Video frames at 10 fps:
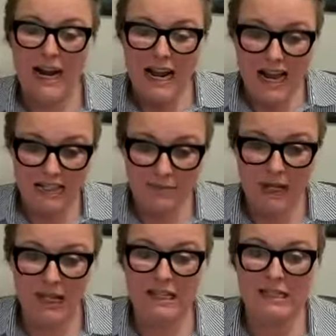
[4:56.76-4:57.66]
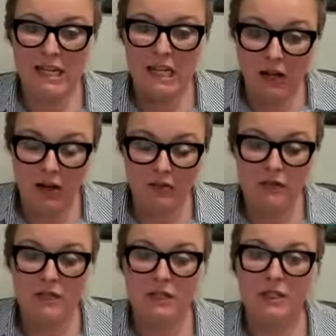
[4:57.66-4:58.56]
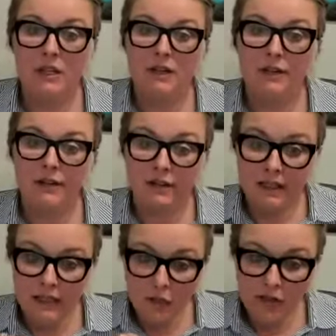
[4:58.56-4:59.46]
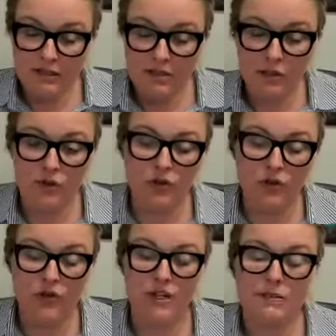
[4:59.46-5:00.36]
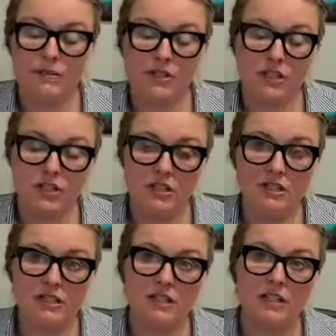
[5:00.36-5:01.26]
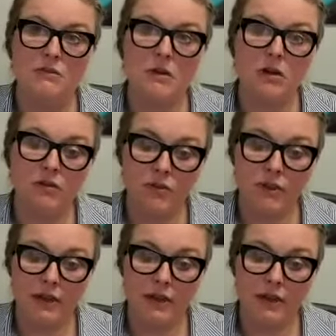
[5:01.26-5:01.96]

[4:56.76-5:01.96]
aspects of the Quintamodel transportation system over the